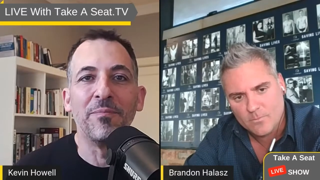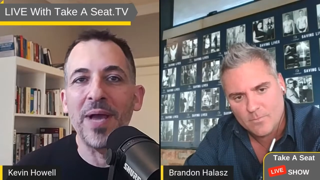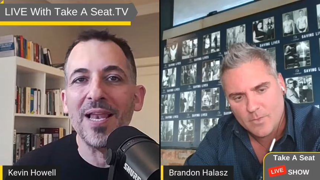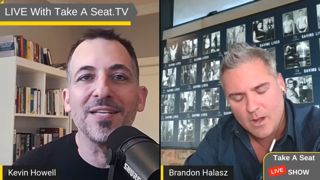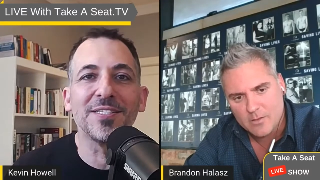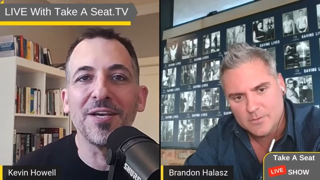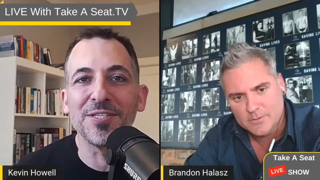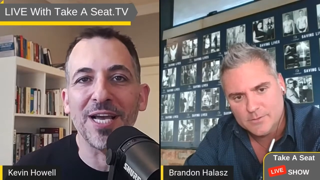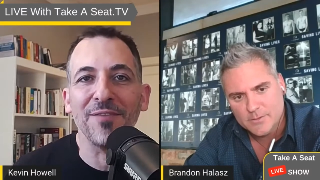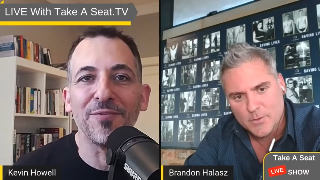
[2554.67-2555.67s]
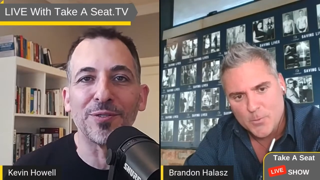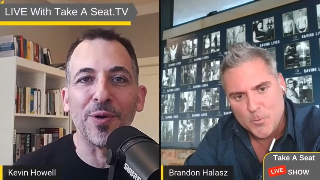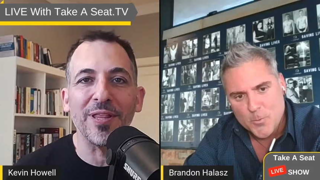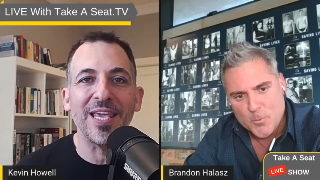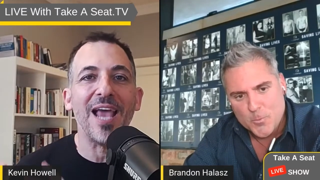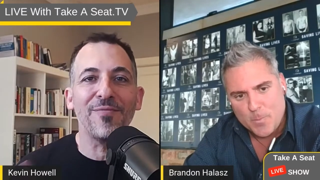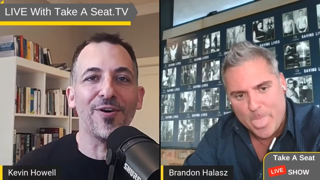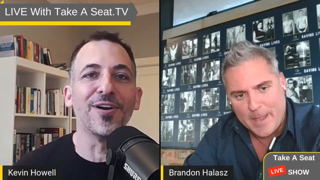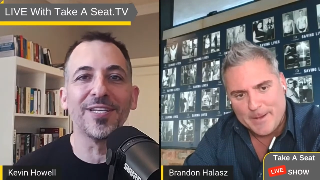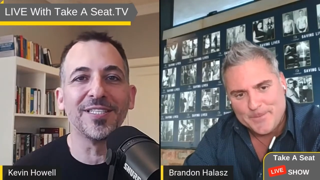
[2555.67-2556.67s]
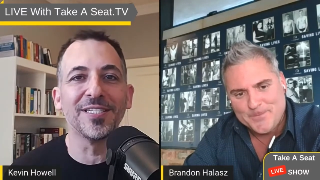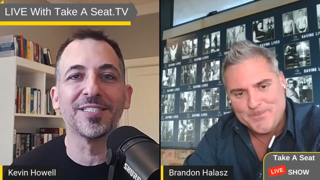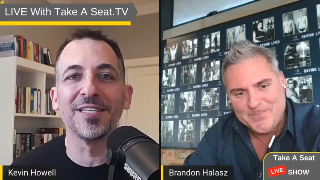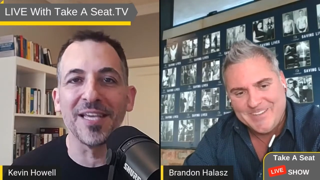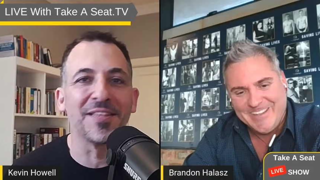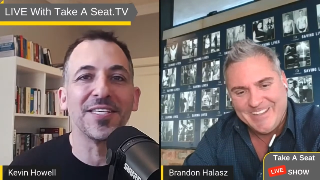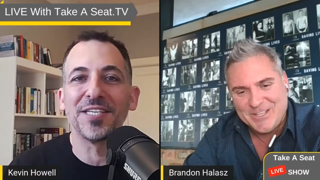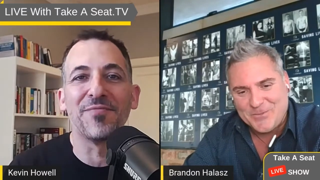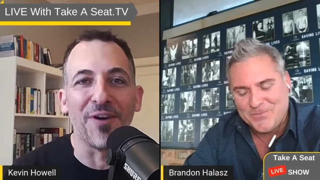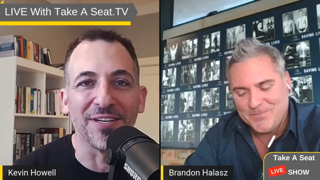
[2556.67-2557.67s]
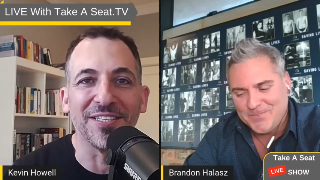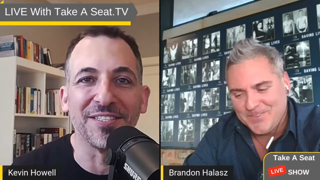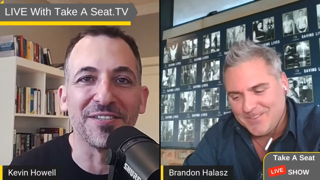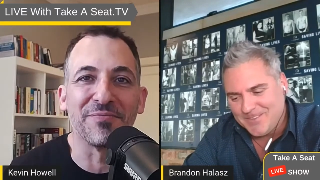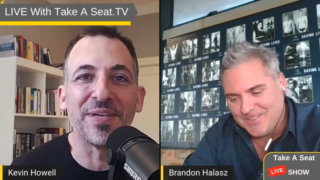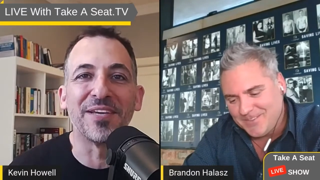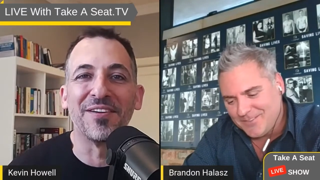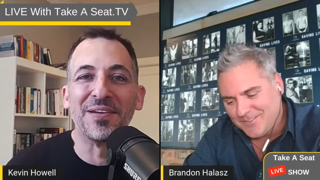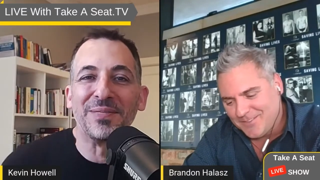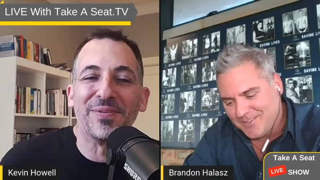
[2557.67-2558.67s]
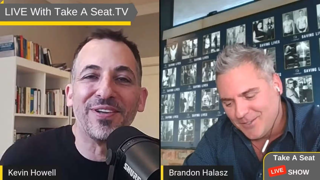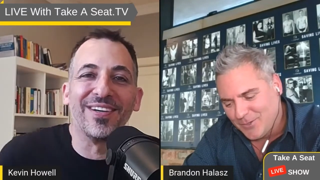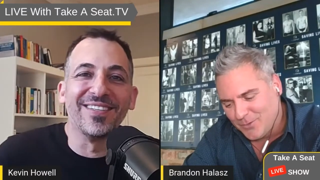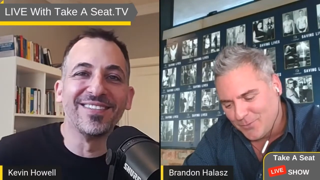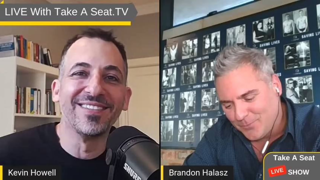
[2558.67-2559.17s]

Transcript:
Speaker 1: balance those out first. What are the advantages and then disadvantages of being an entrepreneur?